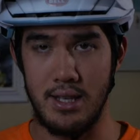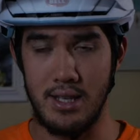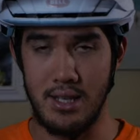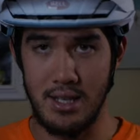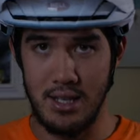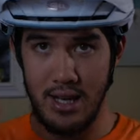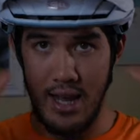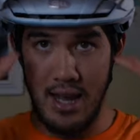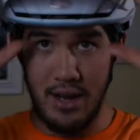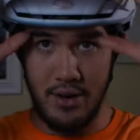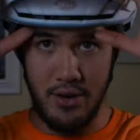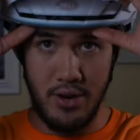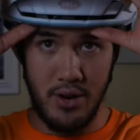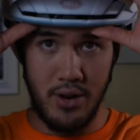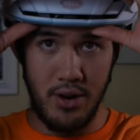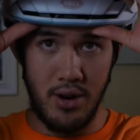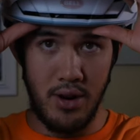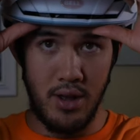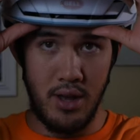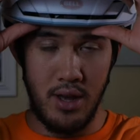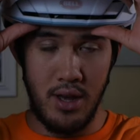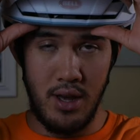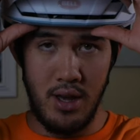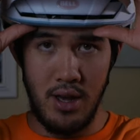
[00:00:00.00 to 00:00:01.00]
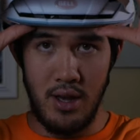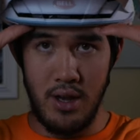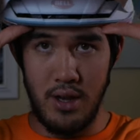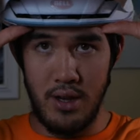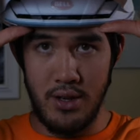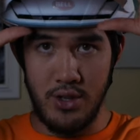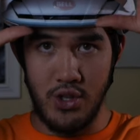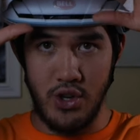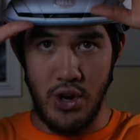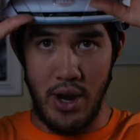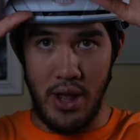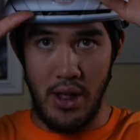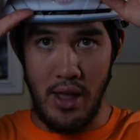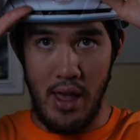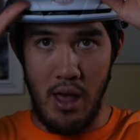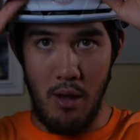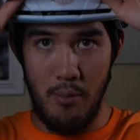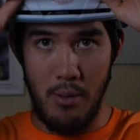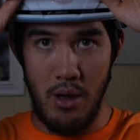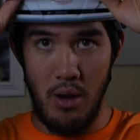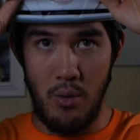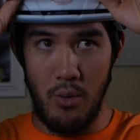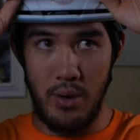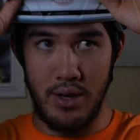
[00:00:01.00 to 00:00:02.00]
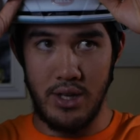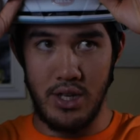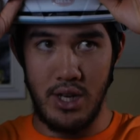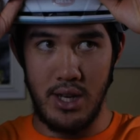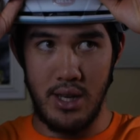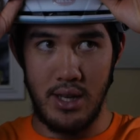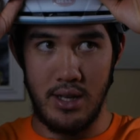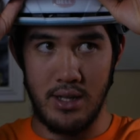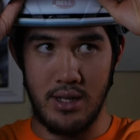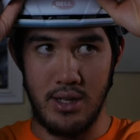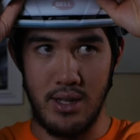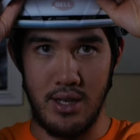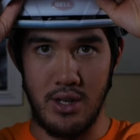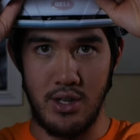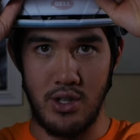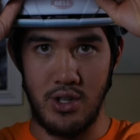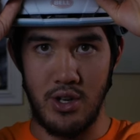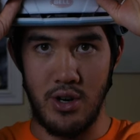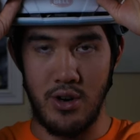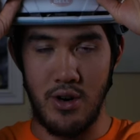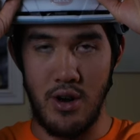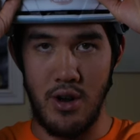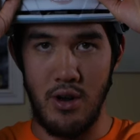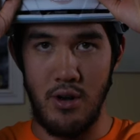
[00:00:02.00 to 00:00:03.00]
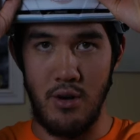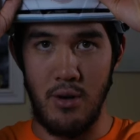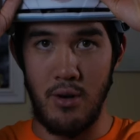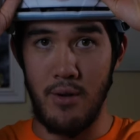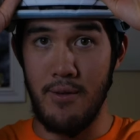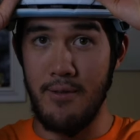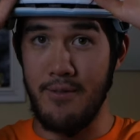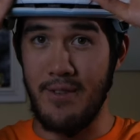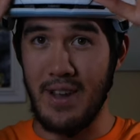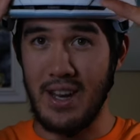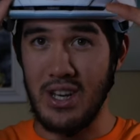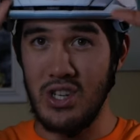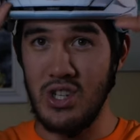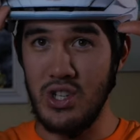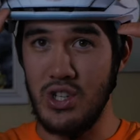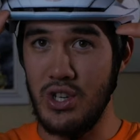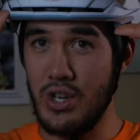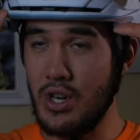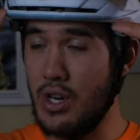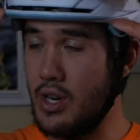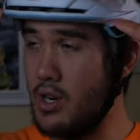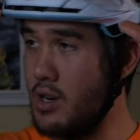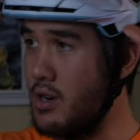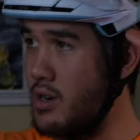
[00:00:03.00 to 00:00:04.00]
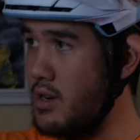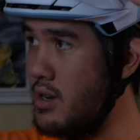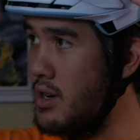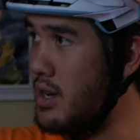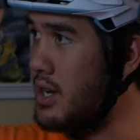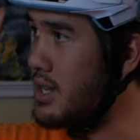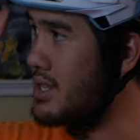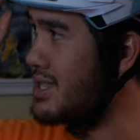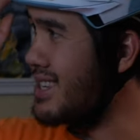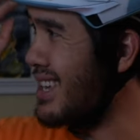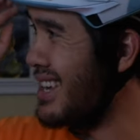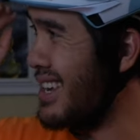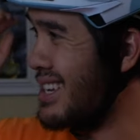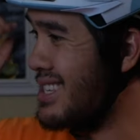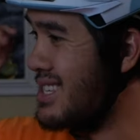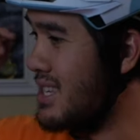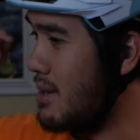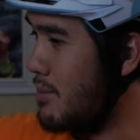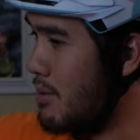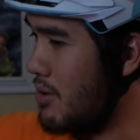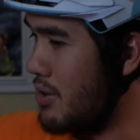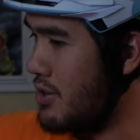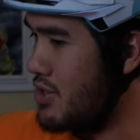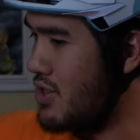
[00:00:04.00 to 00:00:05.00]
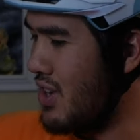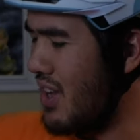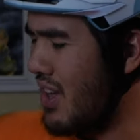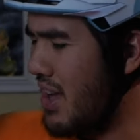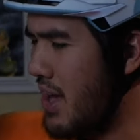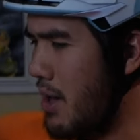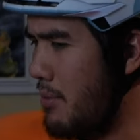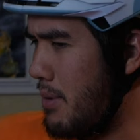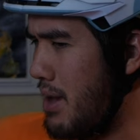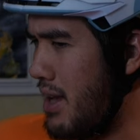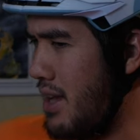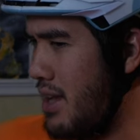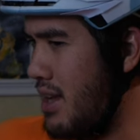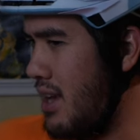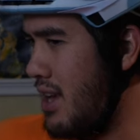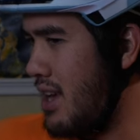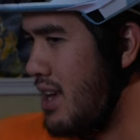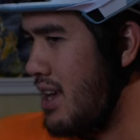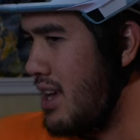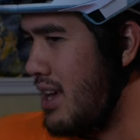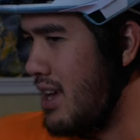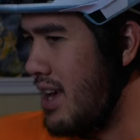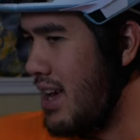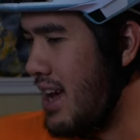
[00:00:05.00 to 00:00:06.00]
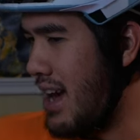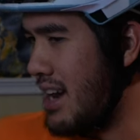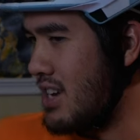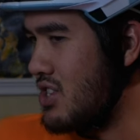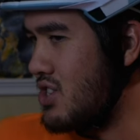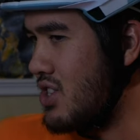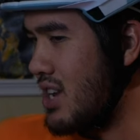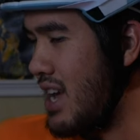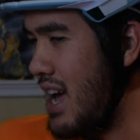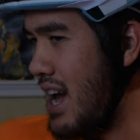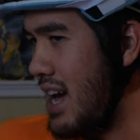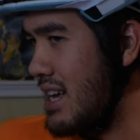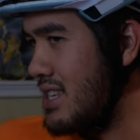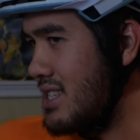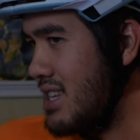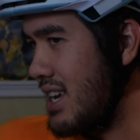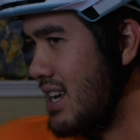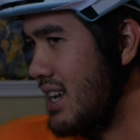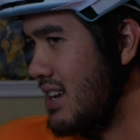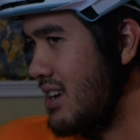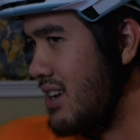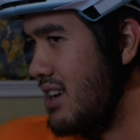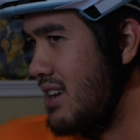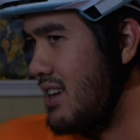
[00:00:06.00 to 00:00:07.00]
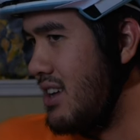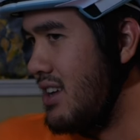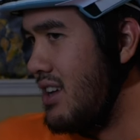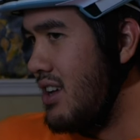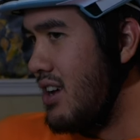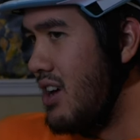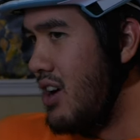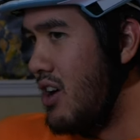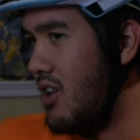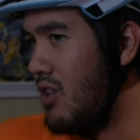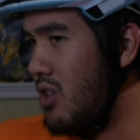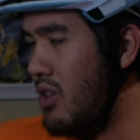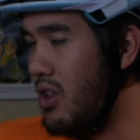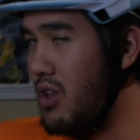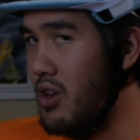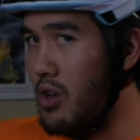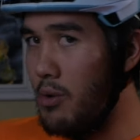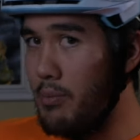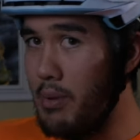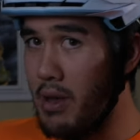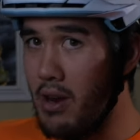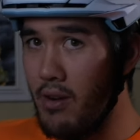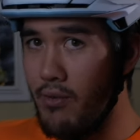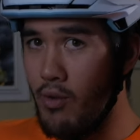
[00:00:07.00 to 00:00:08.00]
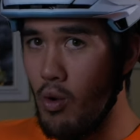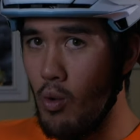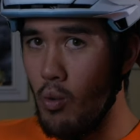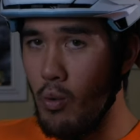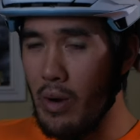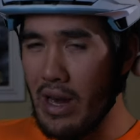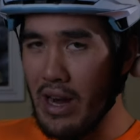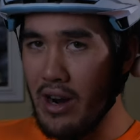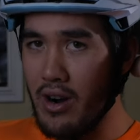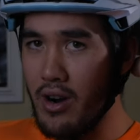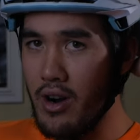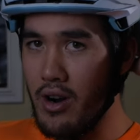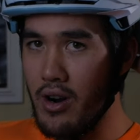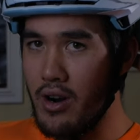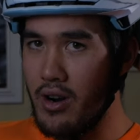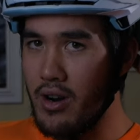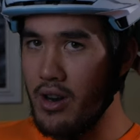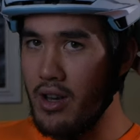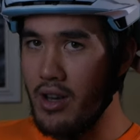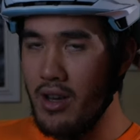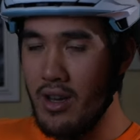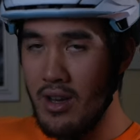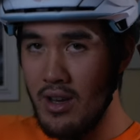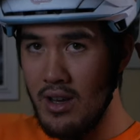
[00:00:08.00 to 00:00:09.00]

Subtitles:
standard trail helmet, which is the Giro Fixture. It's like a similar trail helmet. Actually, it has like a little bit of a weird